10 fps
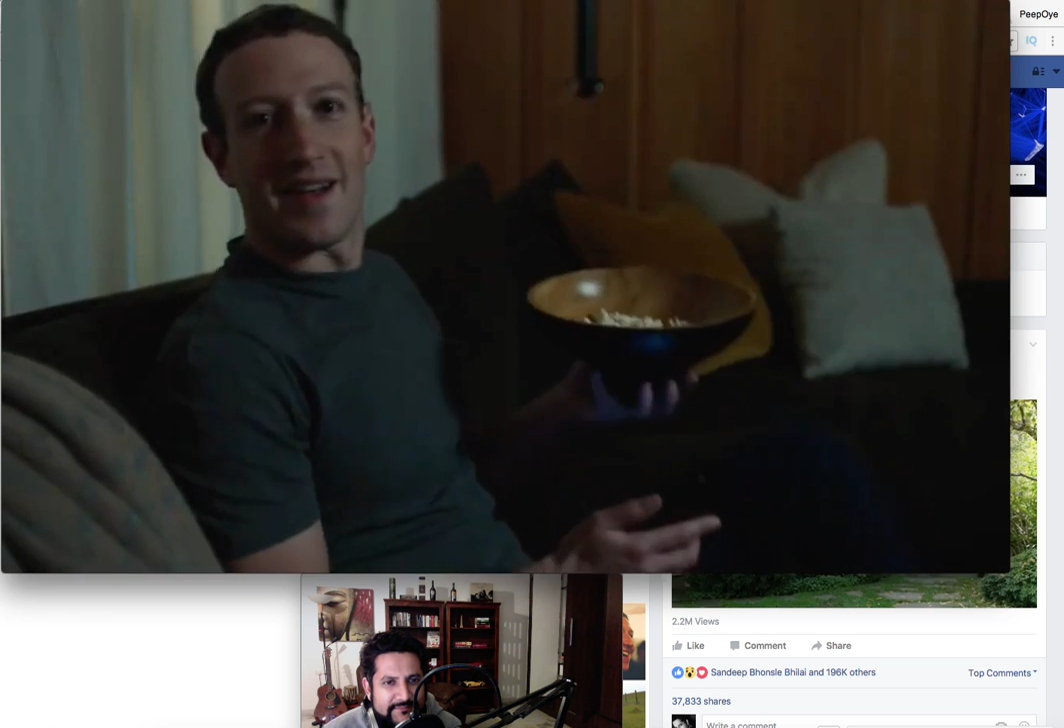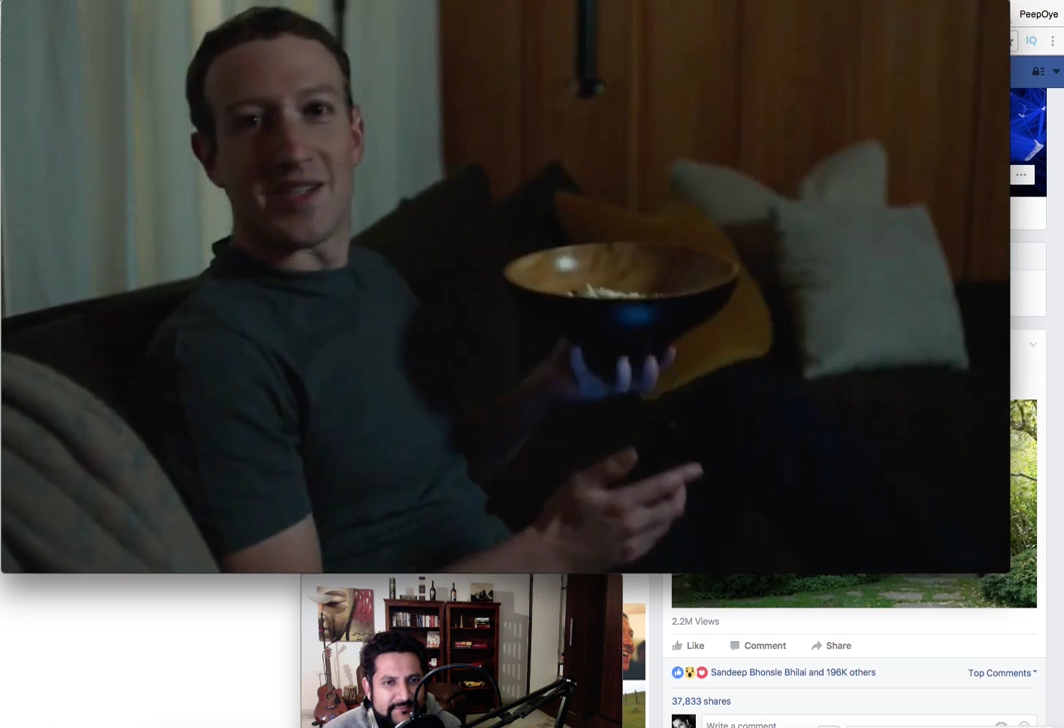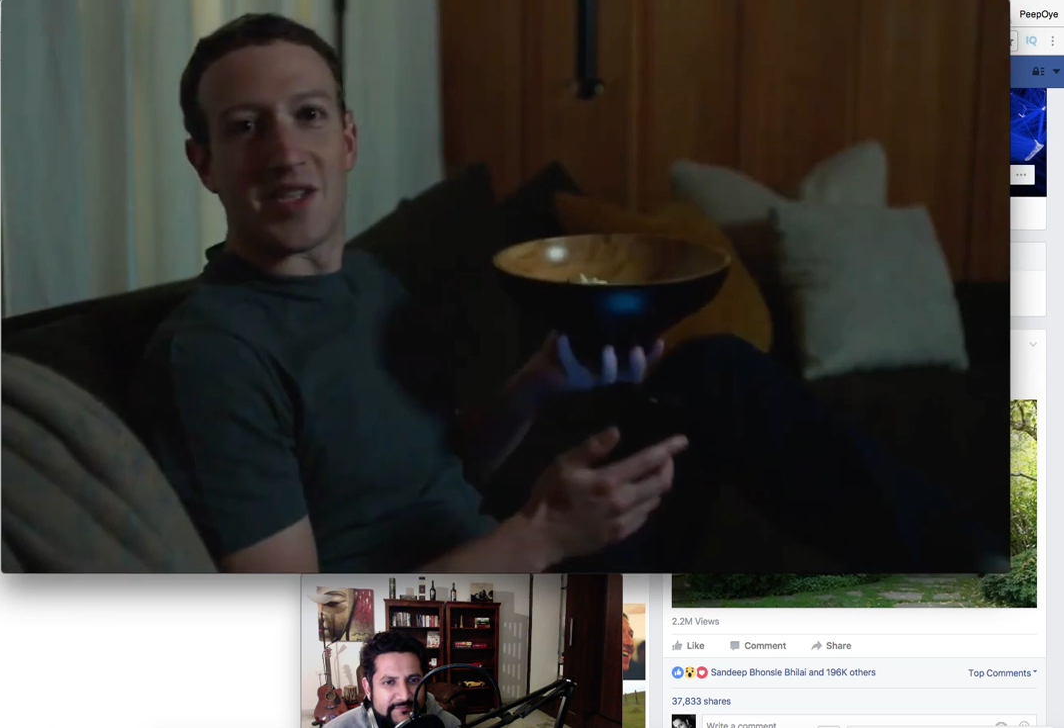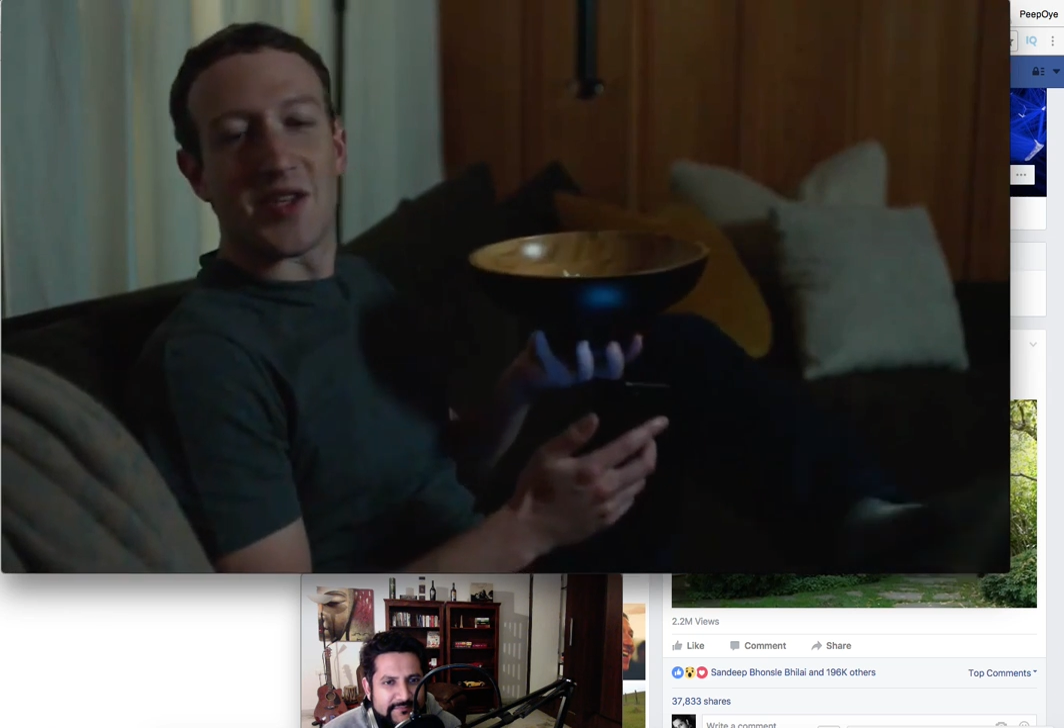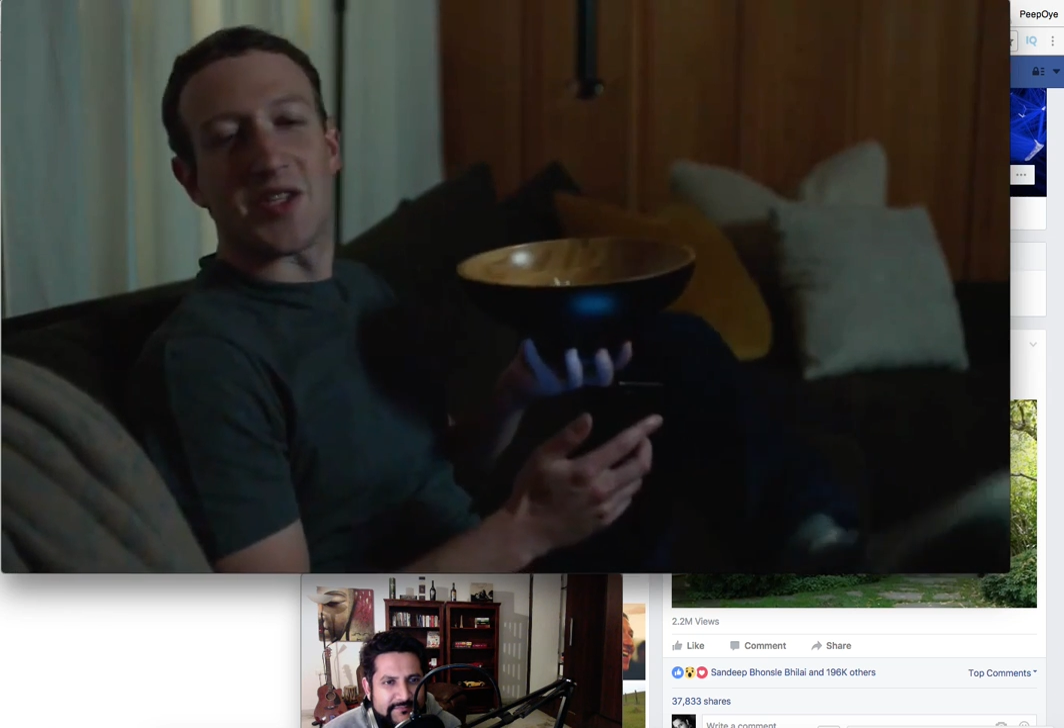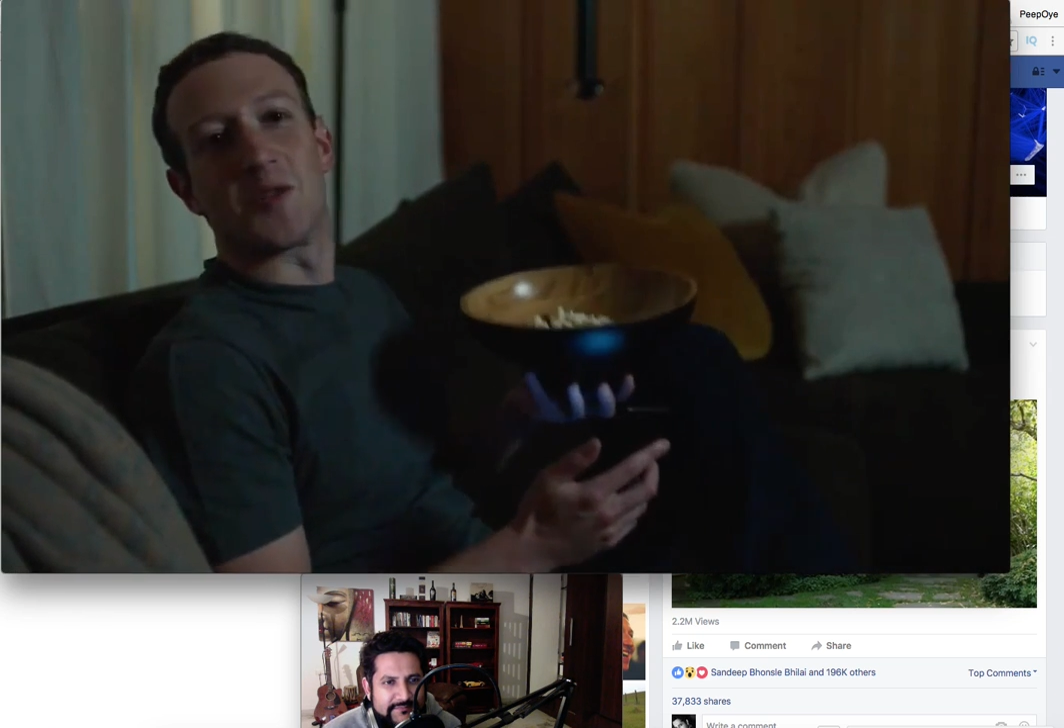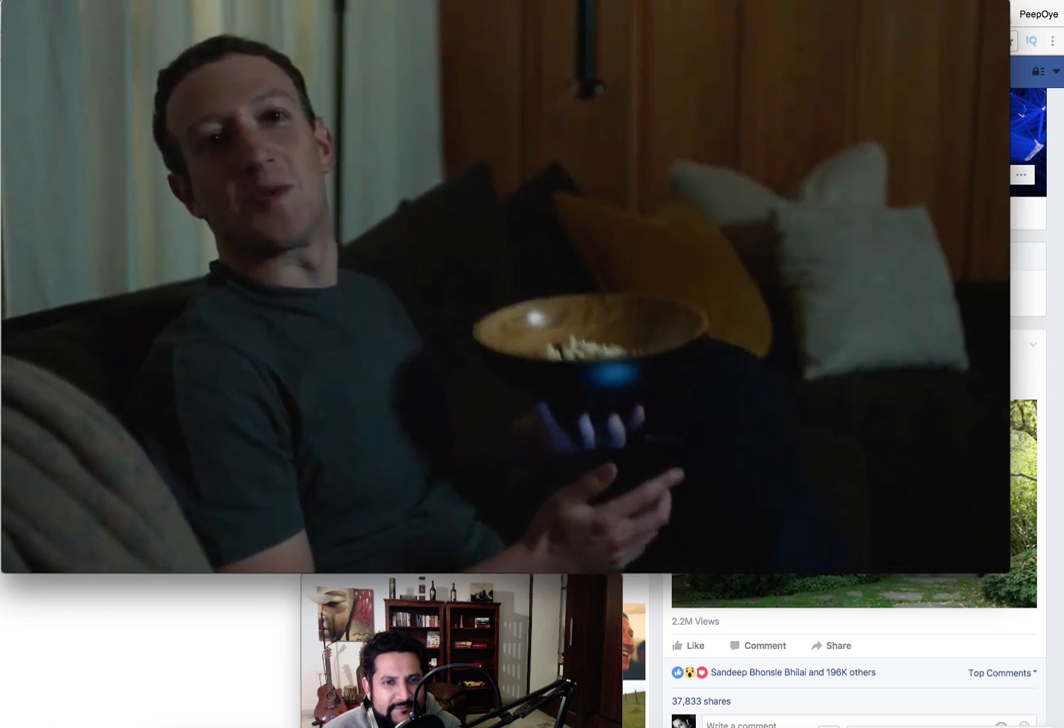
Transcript: So this has